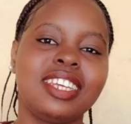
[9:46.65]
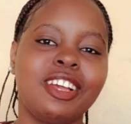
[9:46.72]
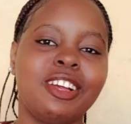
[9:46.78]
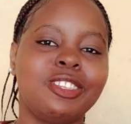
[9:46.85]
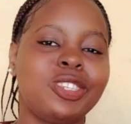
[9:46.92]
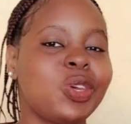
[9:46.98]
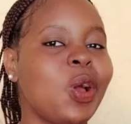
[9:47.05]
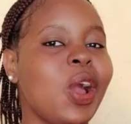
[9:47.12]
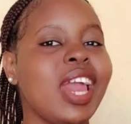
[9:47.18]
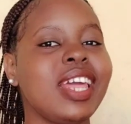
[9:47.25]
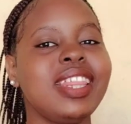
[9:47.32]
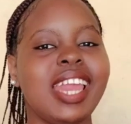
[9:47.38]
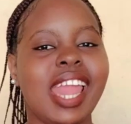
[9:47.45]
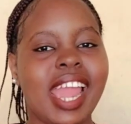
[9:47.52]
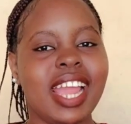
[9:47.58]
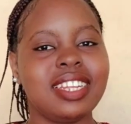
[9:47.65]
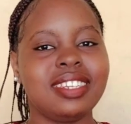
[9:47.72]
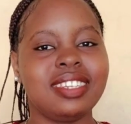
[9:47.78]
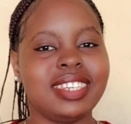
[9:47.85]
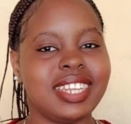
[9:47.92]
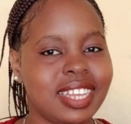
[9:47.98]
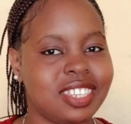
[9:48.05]
So at the end,
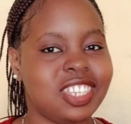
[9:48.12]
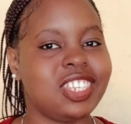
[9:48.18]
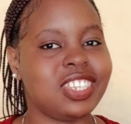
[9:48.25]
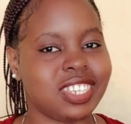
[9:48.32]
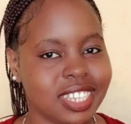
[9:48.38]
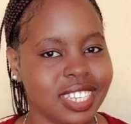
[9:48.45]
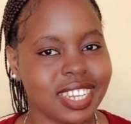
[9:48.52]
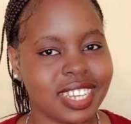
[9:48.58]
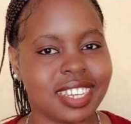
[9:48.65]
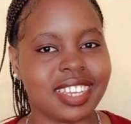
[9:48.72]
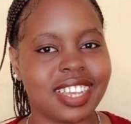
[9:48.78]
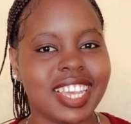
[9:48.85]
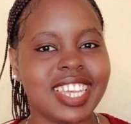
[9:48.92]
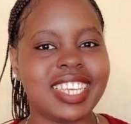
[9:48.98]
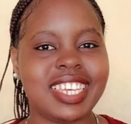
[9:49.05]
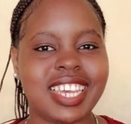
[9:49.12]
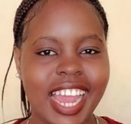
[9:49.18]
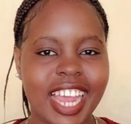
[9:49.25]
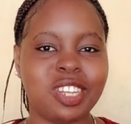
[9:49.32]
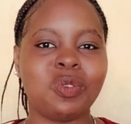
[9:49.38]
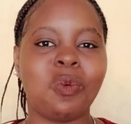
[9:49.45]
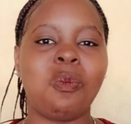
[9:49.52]
does she
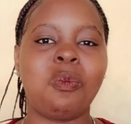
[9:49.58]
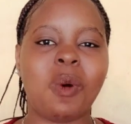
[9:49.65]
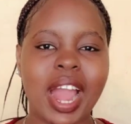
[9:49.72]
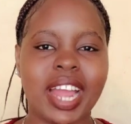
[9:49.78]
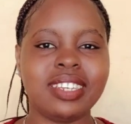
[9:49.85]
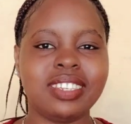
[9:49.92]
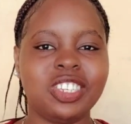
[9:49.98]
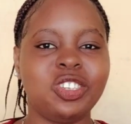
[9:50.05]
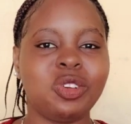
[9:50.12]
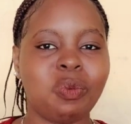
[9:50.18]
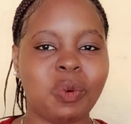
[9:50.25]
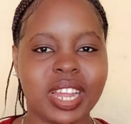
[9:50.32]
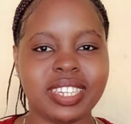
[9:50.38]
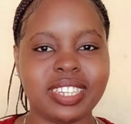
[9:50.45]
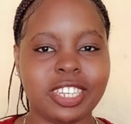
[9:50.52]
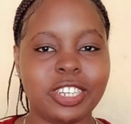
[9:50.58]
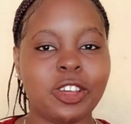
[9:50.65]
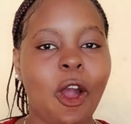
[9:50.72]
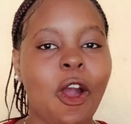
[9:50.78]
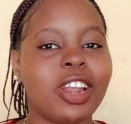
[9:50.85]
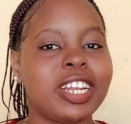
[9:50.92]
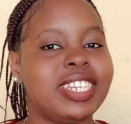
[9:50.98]
get what she wanted
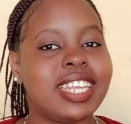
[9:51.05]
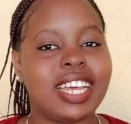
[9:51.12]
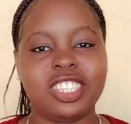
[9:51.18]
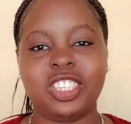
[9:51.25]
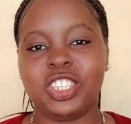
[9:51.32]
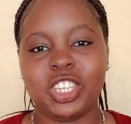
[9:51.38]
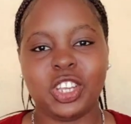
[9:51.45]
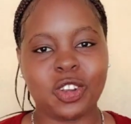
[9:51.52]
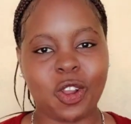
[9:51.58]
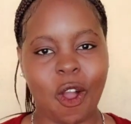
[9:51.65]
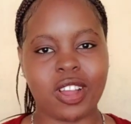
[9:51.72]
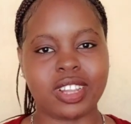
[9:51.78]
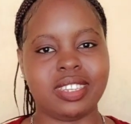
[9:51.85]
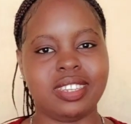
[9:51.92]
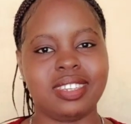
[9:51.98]
or does she not?